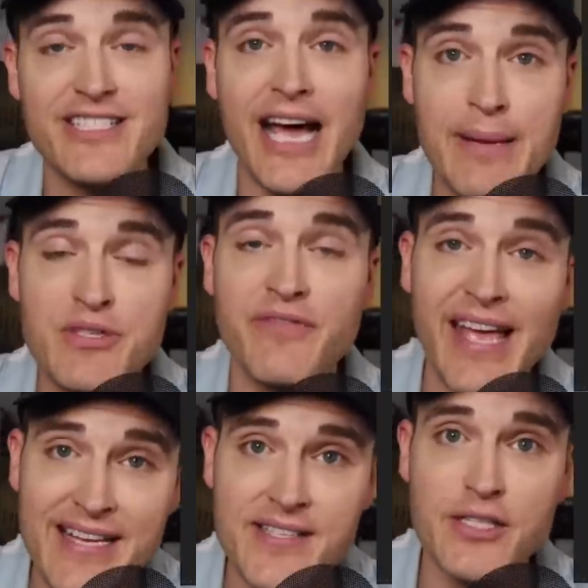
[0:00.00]
types of
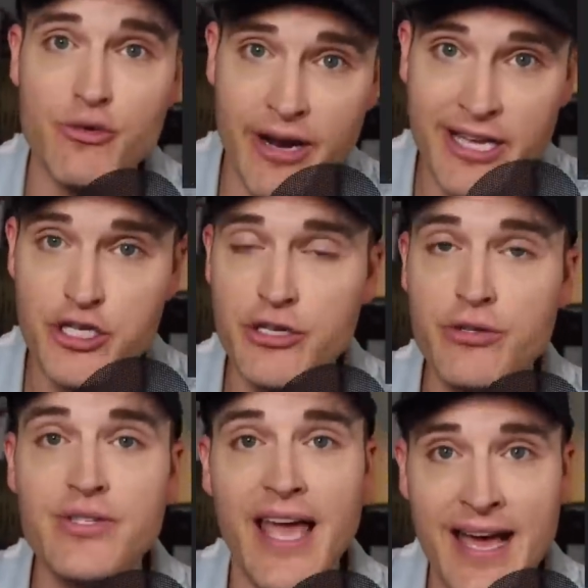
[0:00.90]
asics running
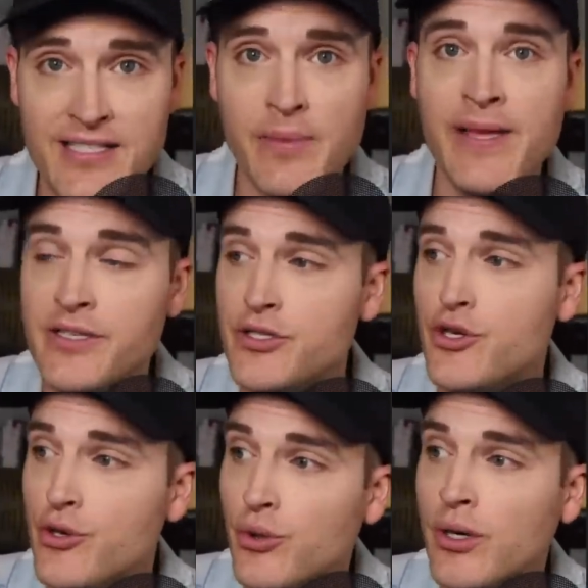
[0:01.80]
shoes as i'm
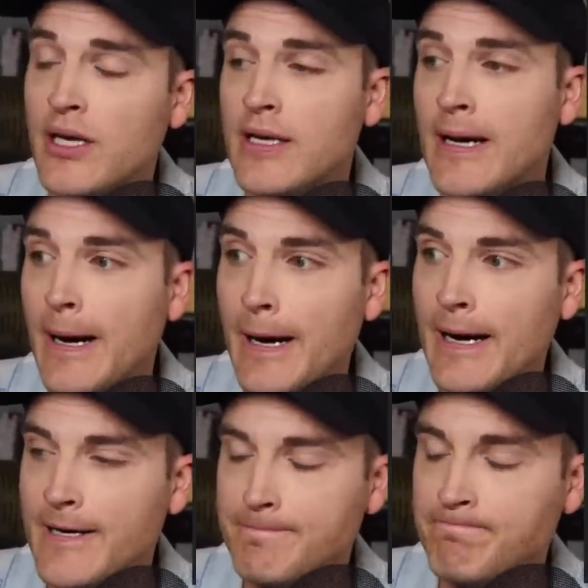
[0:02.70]
into
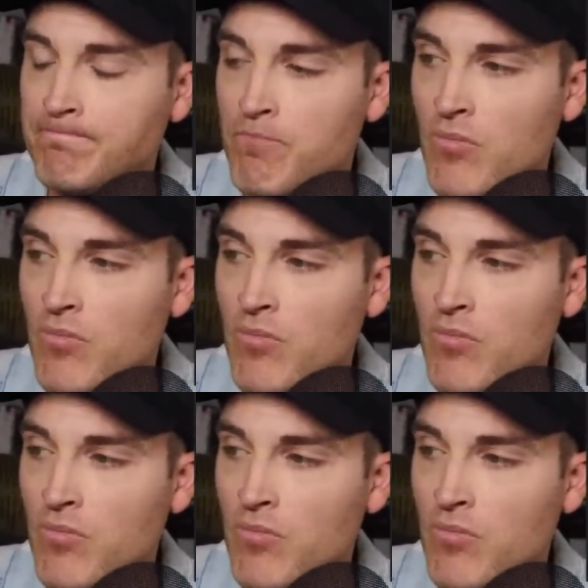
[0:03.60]
um,